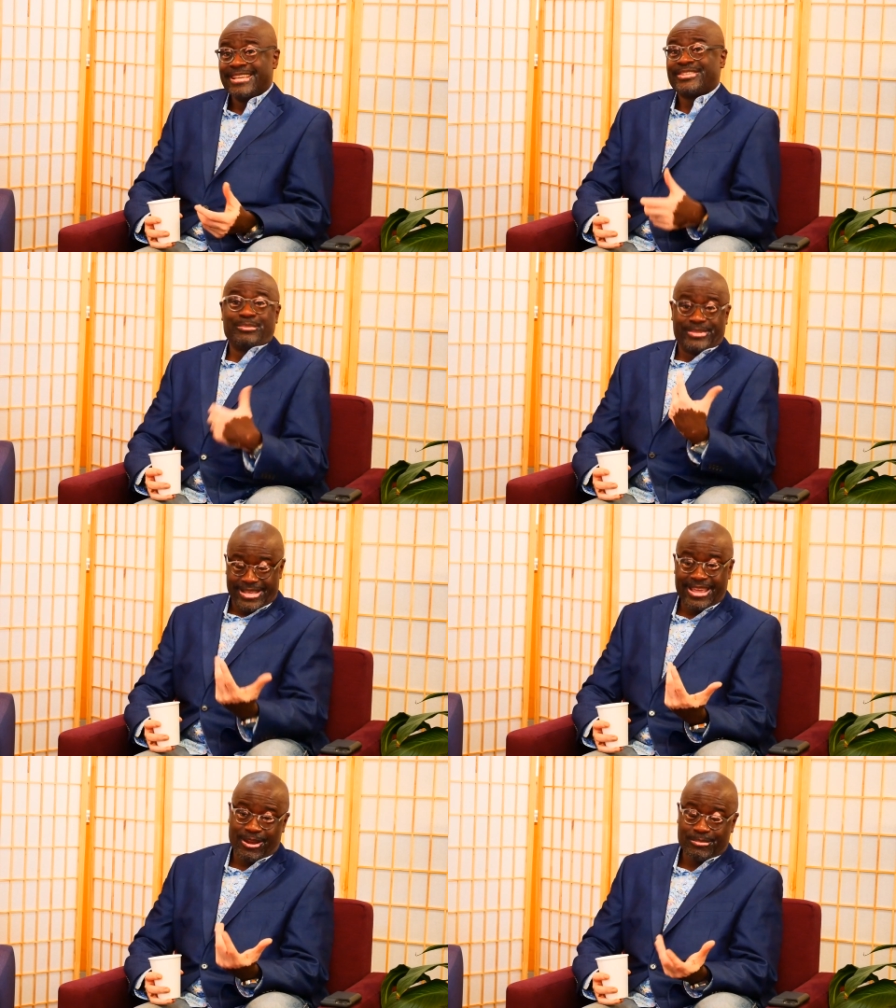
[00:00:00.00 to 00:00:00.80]
She was
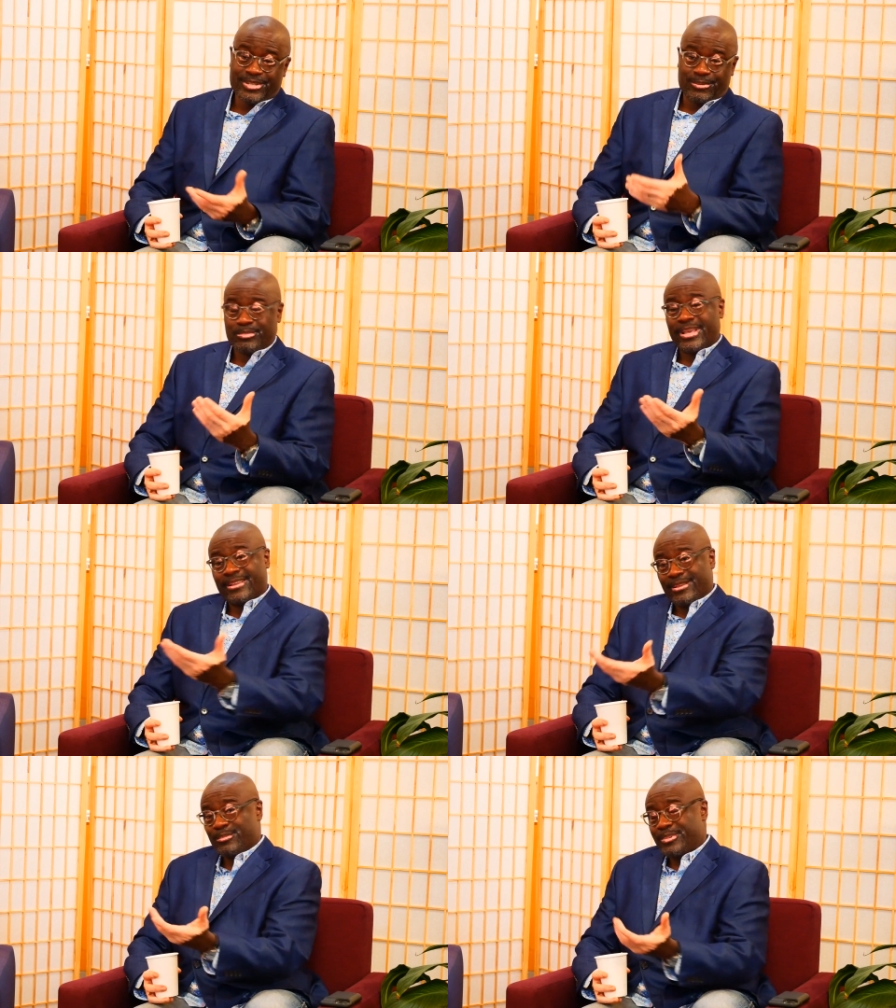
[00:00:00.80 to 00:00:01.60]
there, but she was
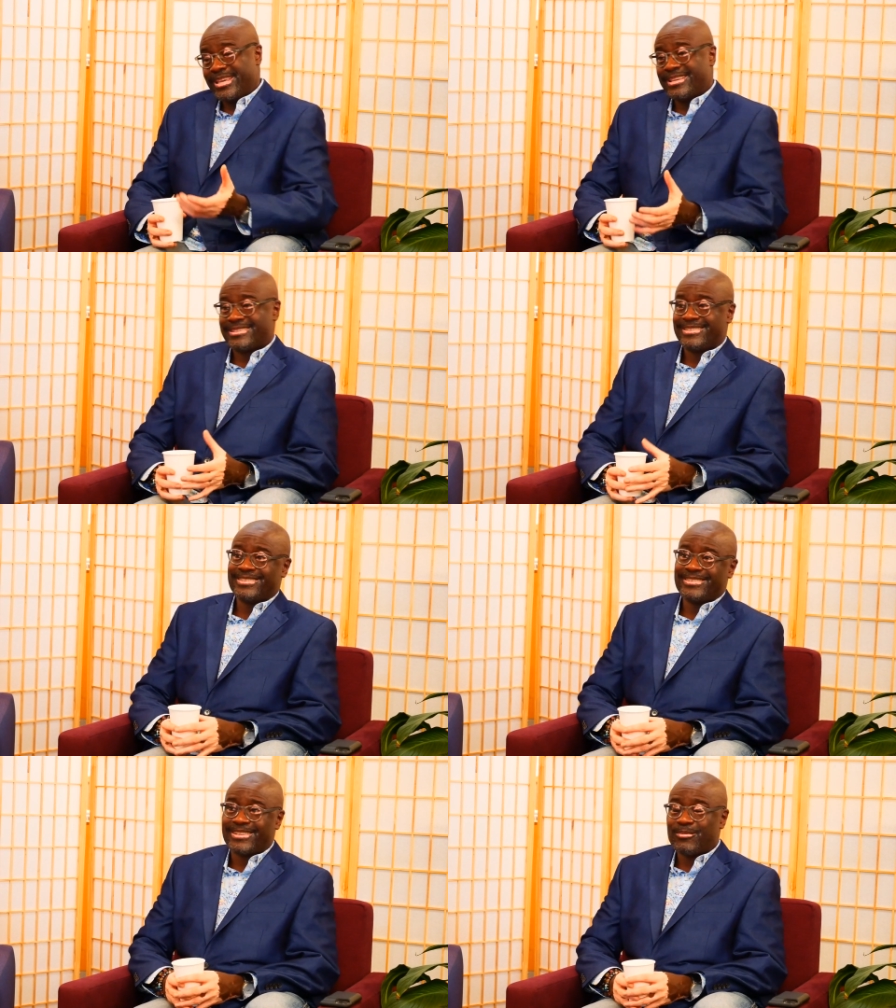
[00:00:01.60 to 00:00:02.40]
playing another piece. And
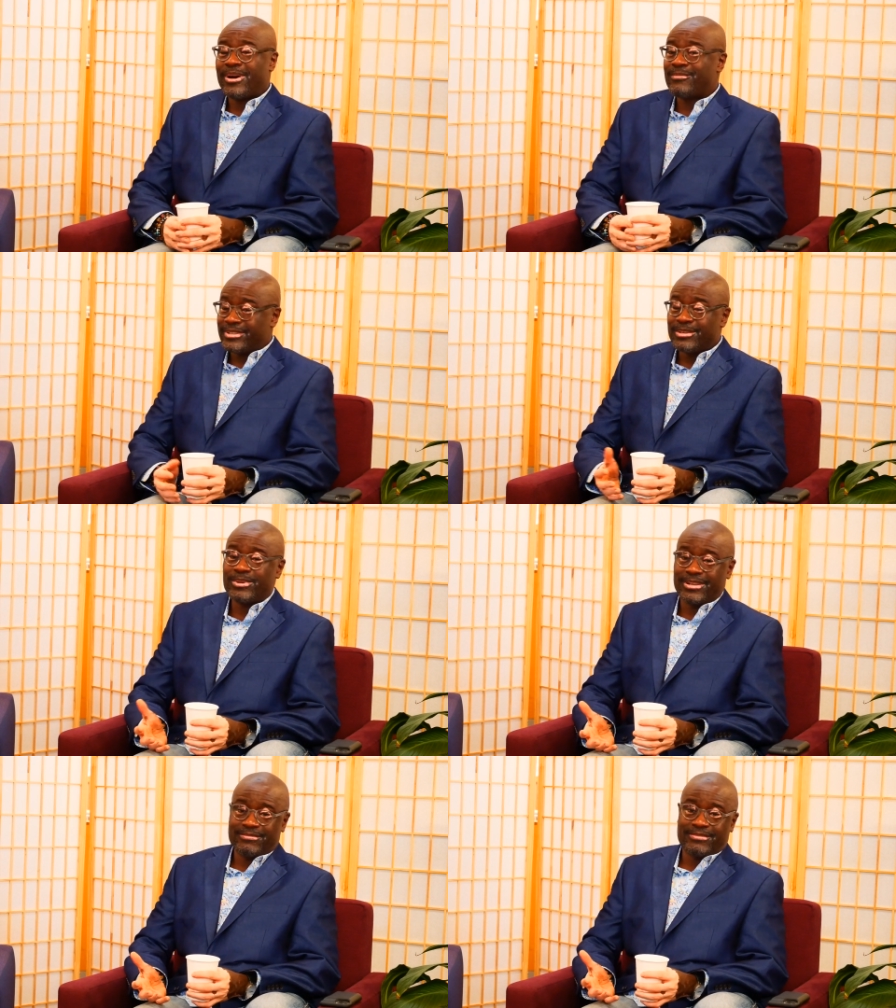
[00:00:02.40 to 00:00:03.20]
she said, "Well, I really
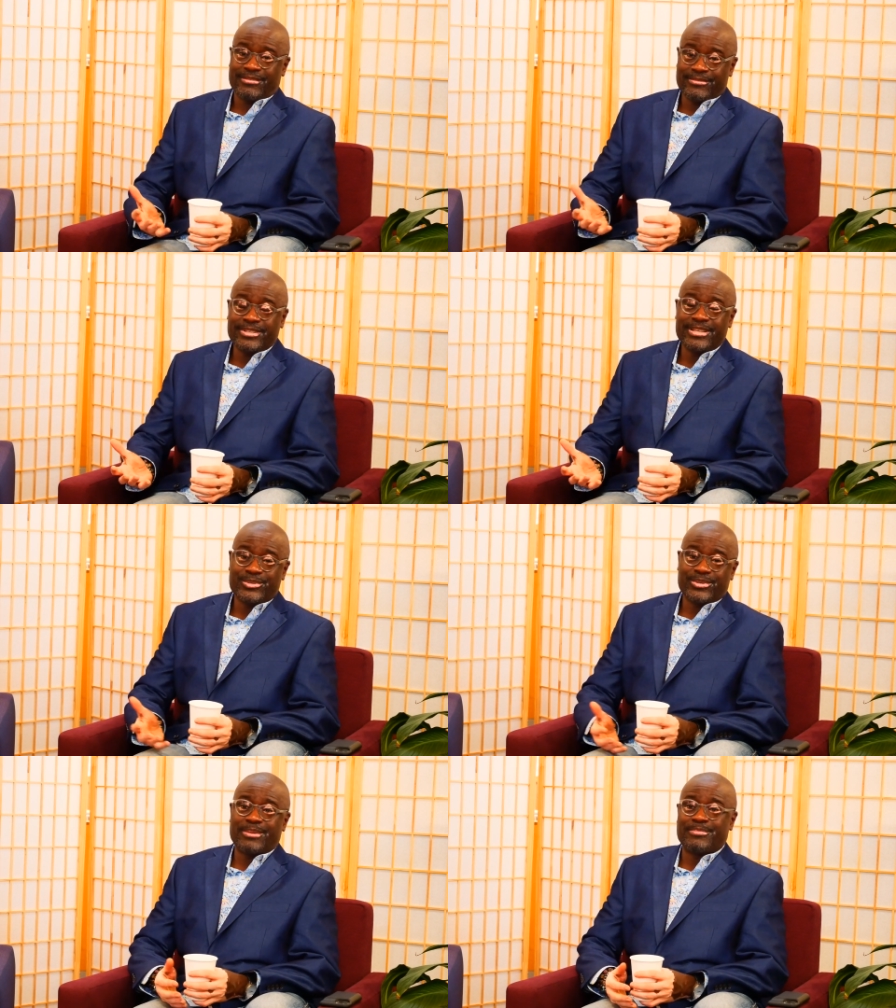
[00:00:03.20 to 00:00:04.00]
want to. I really
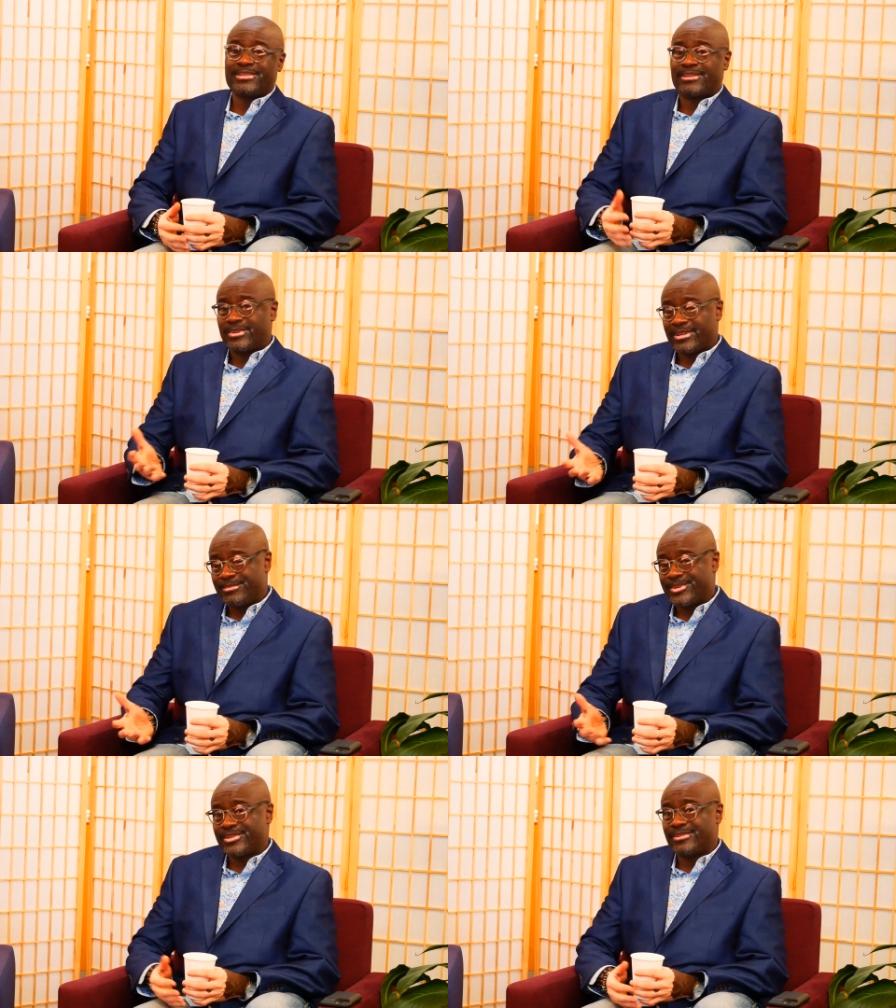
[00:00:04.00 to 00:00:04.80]
enjoyed that piece. I want to
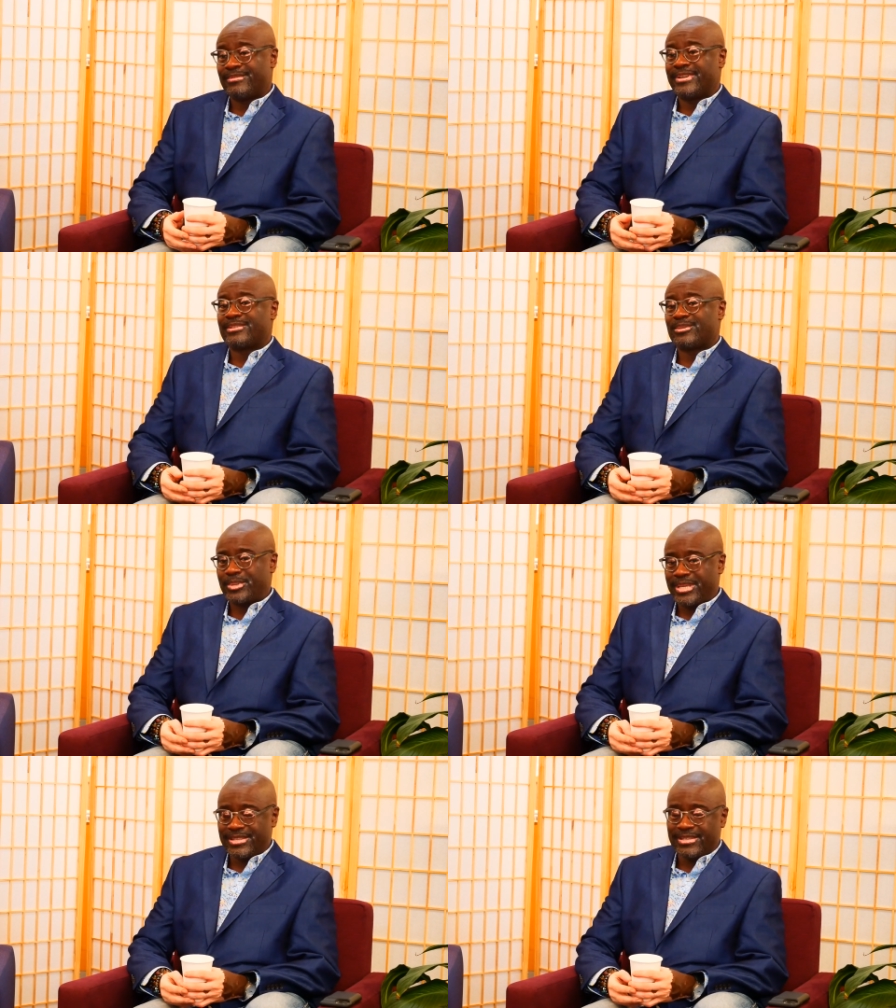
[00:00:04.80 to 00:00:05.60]
commission you to write this
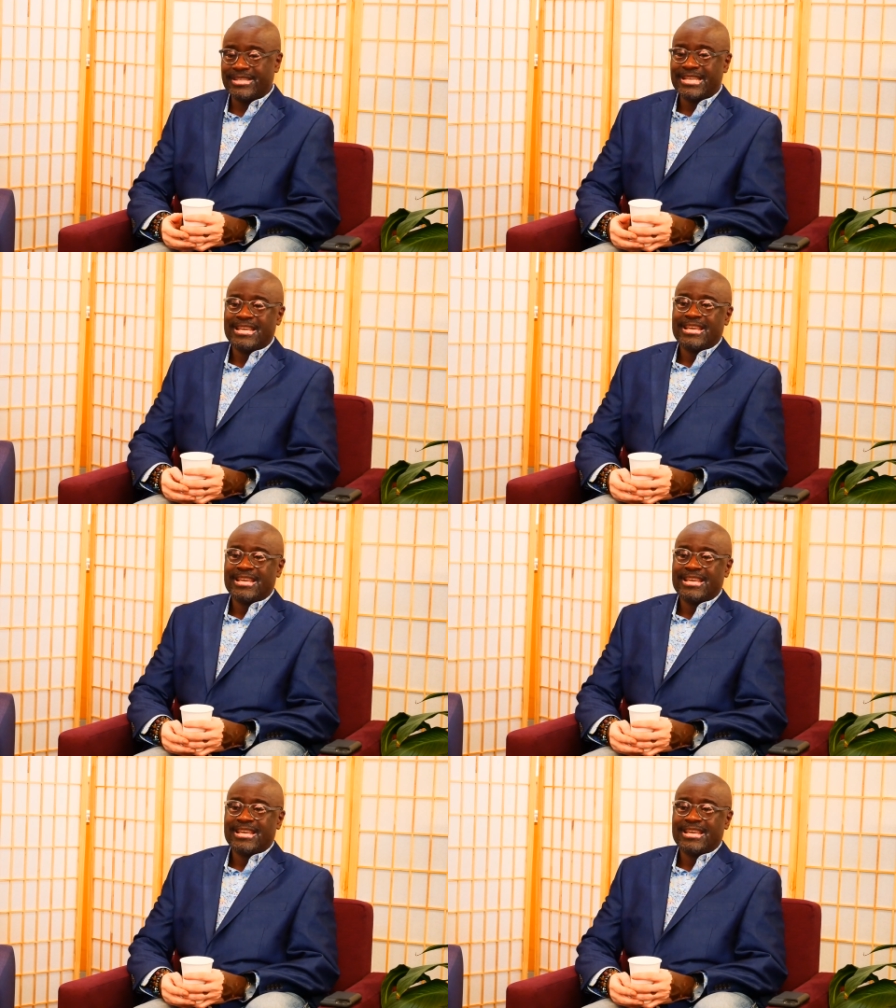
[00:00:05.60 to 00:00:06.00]
piece." And